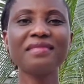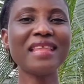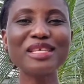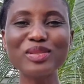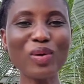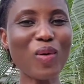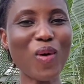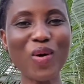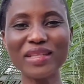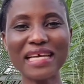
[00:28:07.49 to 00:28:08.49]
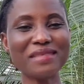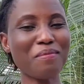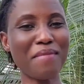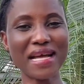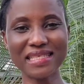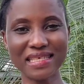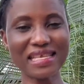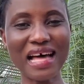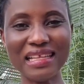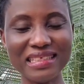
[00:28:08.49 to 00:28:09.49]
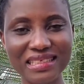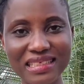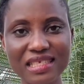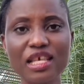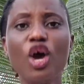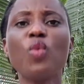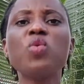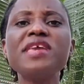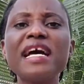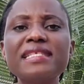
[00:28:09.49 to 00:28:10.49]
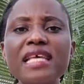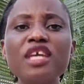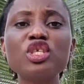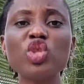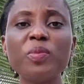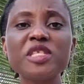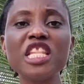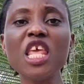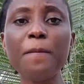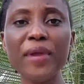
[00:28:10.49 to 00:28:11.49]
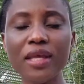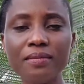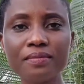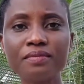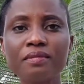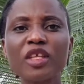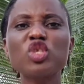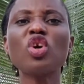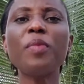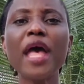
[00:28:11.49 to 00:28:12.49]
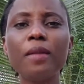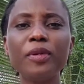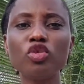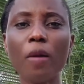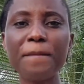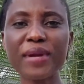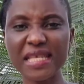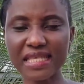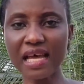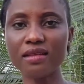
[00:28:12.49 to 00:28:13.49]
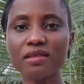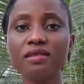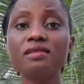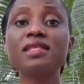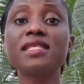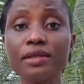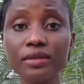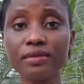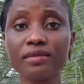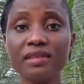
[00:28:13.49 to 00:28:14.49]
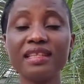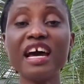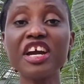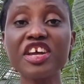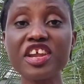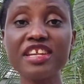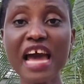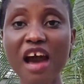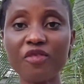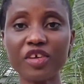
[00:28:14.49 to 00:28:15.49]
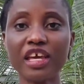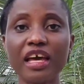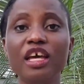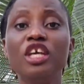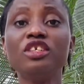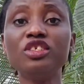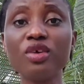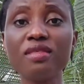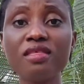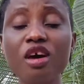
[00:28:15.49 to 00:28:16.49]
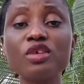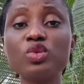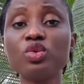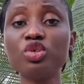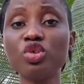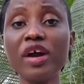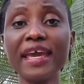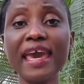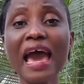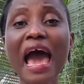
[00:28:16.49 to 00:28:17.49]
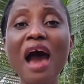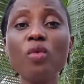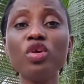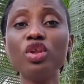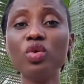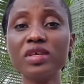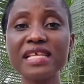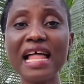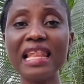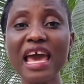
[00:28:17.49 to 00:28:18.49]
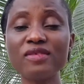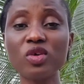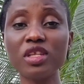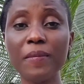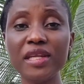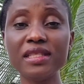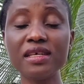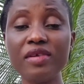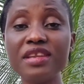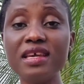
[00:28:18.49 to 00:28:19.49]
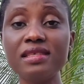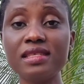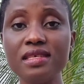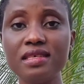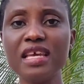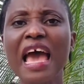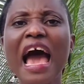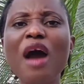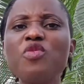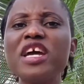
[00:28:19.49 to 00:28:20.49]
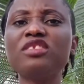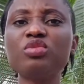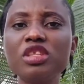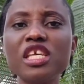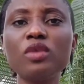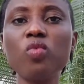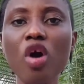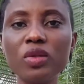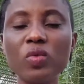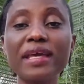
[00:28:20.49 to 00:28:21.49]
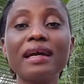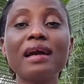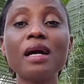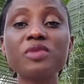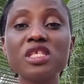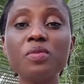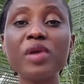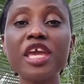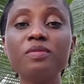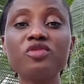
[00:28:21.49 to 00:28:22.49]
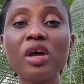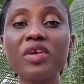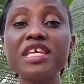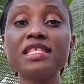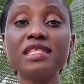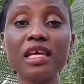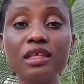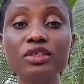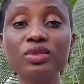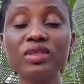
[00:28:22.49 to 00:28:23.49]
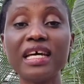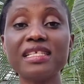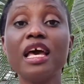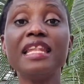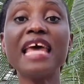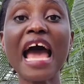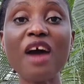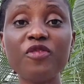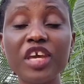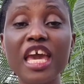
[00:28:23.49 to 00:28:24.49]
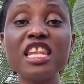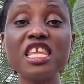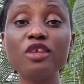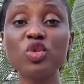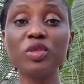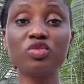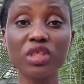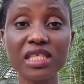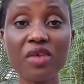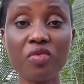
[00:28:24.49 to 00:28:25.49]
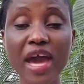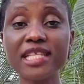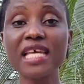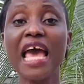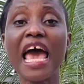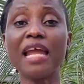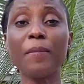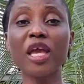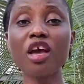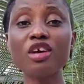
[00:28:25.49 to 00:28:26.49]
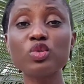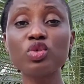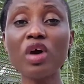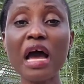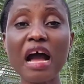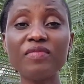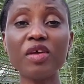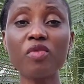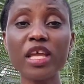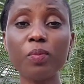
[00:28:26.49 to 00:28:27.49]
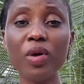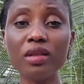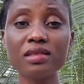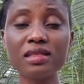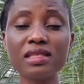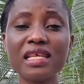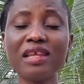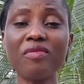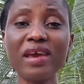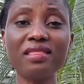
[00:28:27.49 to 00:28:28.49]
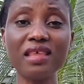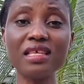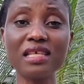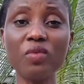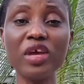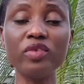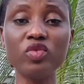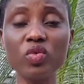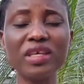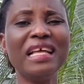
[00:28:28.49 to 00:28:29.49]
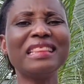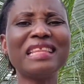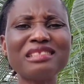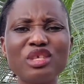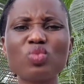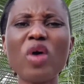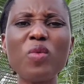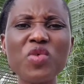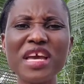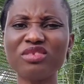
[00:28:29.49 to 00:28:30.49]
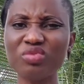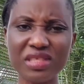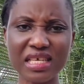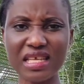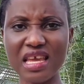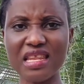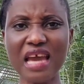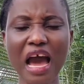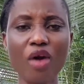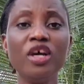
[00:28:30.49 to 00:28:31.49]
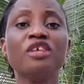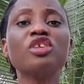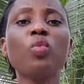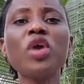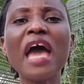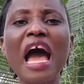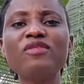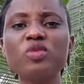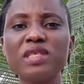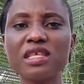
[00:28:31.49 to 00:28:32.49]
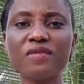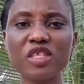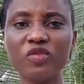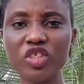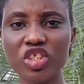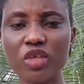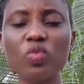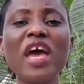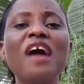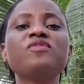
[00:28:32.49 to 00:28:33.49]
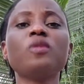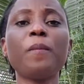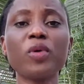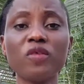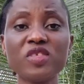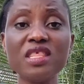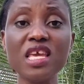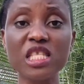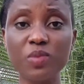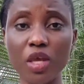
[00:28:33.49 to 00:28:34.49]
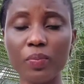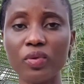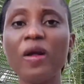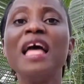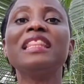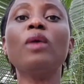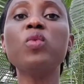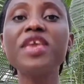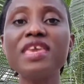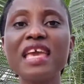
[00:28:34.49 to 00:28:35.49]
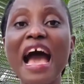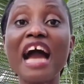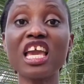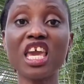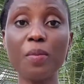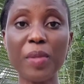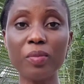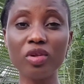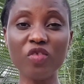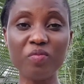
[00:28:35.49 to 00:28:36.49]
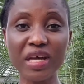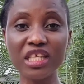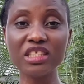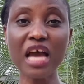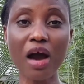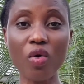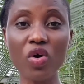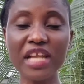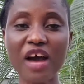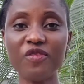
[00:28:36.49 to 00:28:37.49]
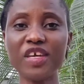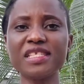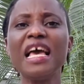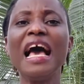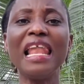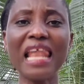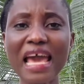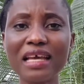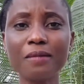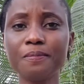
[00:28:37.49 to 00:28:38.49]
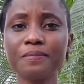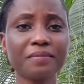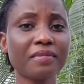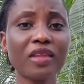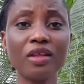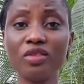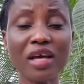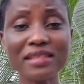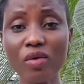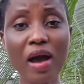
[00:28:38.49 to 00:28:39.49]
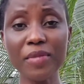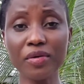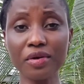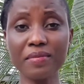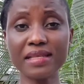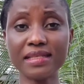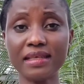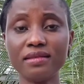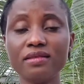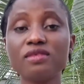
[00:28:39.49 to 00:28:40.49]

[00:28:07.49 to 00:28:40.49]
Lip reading: That's not all that matters, our leaders. We are saying stop sleeping, stop helping the oppressor. So downgrade Africa. You those who do not care how we lose our lives on the Mediterranean Sea, how we are treated worldwide. Captain Ibrahim Traore is telling you that the African need to be treated right, and because we don't have the right policies, the right things that we are doing, that is why we are treated anyhow. So we have to be self-sufficient. We have to prove to these people that we are capable of managing our own affairs, like Dr. Kwame Nkrumah said.